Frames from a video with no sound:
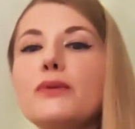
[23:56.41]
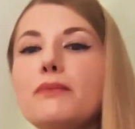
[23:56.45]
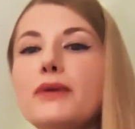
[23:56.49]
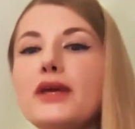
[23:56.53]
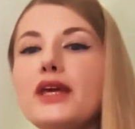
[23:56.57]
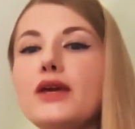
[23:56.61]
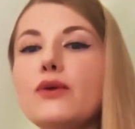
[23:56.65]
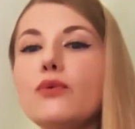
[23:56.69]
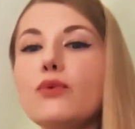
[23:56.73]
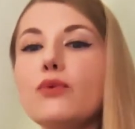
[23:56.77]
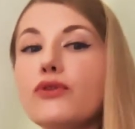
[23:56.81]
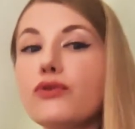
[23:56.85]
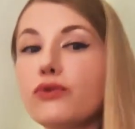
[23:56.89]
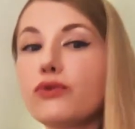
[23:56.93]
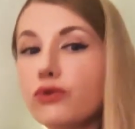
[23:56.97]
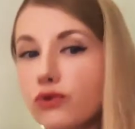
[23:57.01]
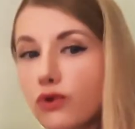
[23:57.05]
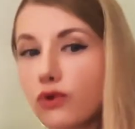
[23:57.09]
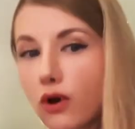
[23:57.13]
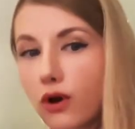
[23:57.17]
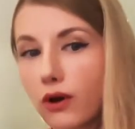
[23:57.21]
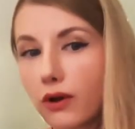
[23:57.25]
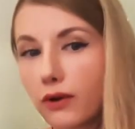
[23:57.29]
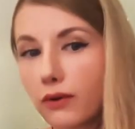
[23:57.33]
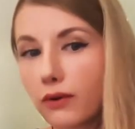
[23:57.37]
be
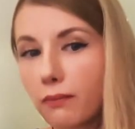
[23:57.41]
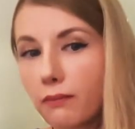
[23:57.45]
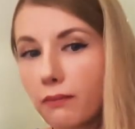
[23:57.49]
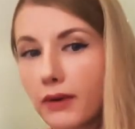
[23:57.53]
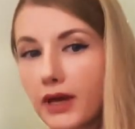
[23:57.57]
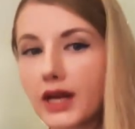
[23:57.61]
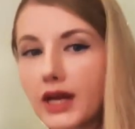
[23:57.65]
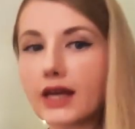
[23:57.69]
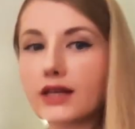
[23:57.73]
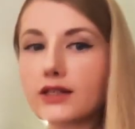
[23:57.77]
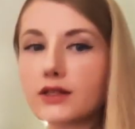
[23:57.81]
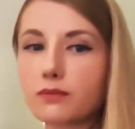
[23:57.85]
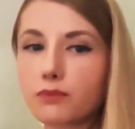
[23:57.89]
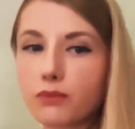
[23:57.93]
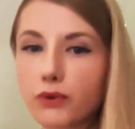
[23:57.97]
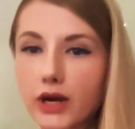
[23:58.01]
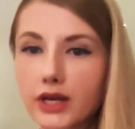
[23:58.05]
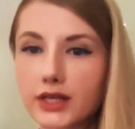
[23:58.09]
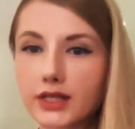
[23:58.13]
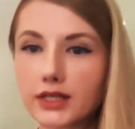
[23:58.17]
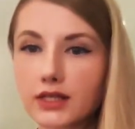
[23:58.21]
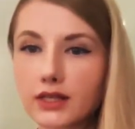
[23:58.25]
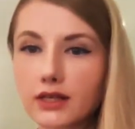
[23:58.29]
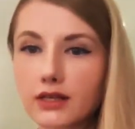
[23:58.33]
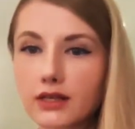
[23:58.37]
withdrawn, but
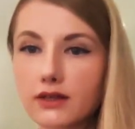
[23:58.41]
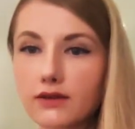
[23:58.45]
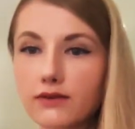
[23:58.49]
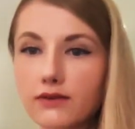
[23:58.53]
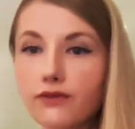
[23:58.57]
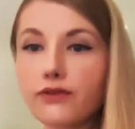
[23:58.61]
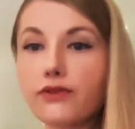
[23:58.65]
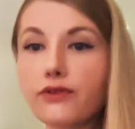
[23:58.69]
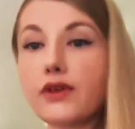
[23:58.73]
expressive,